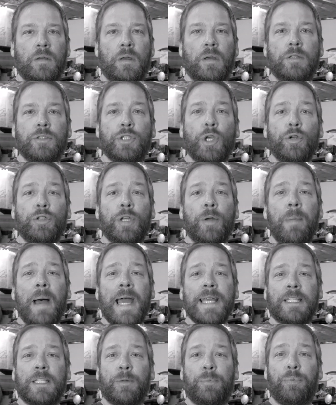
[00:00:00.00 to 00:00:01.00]
So to
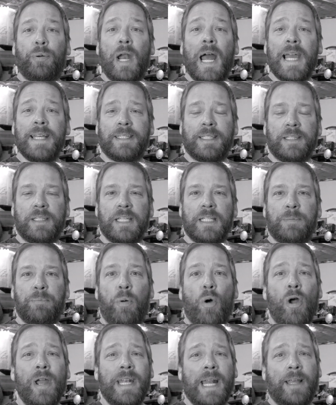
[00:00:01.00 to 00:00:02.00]
my surprise at this
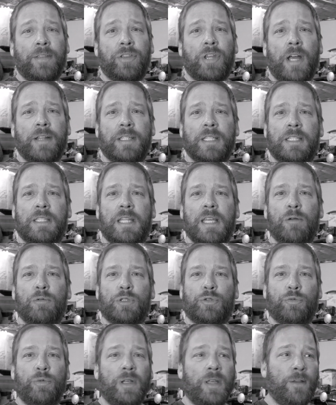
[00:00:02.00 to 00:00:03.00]
point, I thought this thing
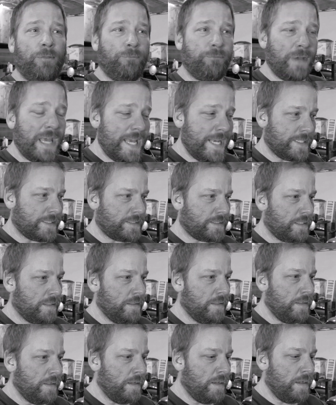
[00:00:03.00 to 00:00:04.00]
was really fixed.
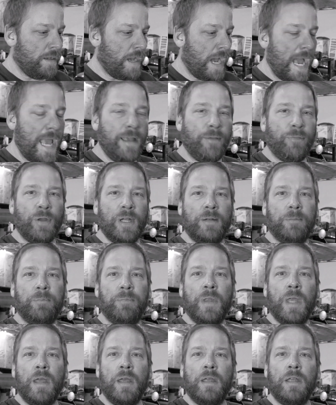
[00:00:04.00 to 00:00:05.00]
I even,
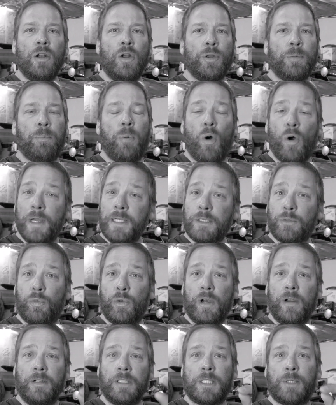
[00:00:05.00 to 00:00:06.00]
you know, the points
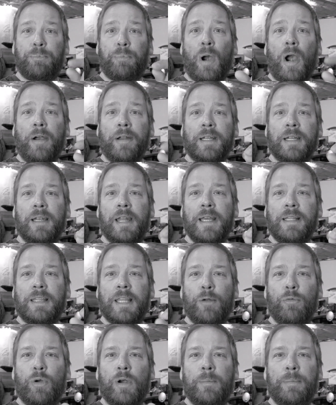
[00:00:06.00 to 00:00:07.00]
weren't sparking like they
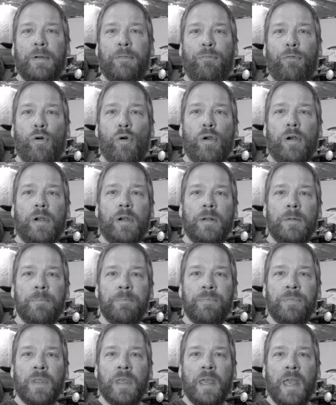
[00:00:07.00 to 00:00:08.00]
were before.
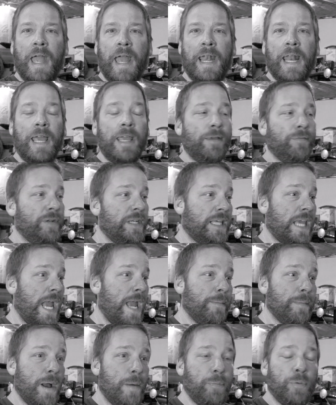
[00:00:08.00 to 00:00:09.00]
And I even
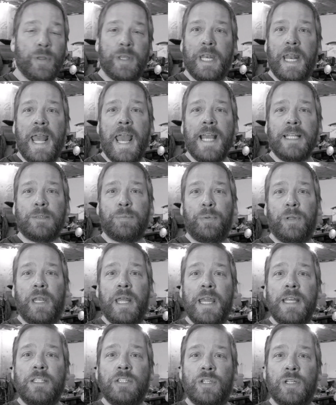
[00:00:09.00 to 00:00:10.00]
came up with an
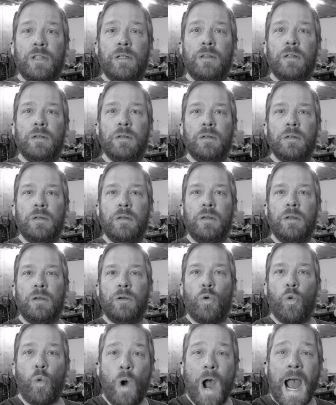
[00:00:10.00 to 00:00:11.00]
explanation
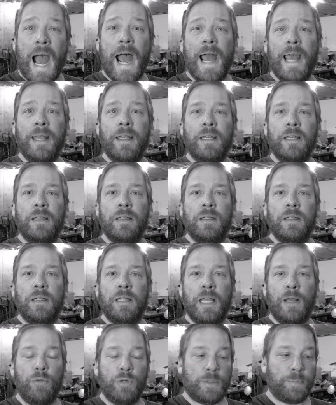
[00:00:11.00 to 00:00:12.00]
why
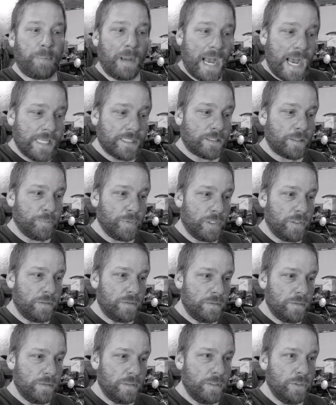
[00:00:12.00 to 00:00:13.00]
it was
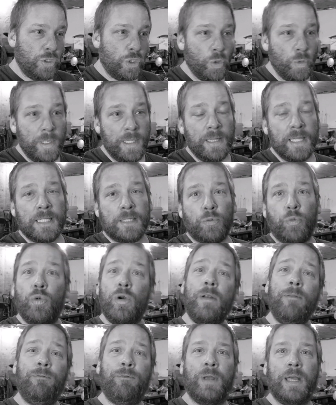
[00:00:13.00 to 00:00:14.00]
possible doing this
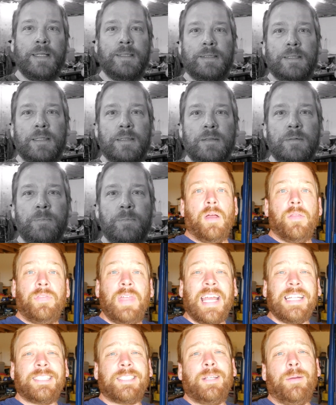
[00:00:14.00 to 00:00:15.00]
would fix it.
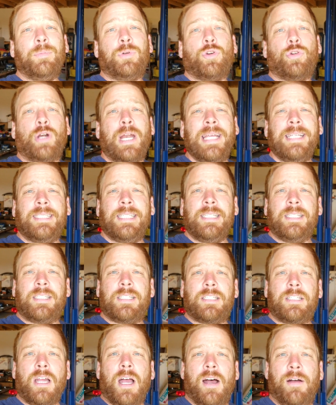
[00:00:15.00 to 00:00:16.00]
That's some crazy
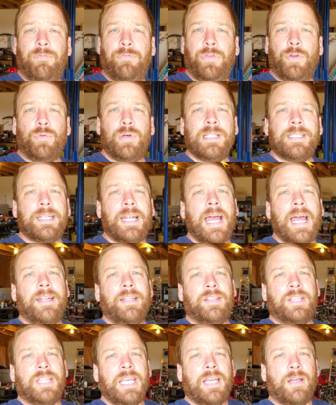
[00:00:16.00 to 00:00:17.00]
stuff. The reason I
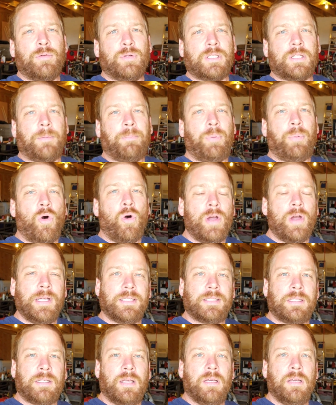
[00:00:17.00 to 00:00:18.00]
didn't think it was the
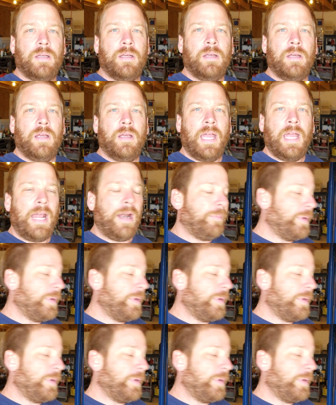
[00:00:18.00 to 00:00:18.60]
points, and I'm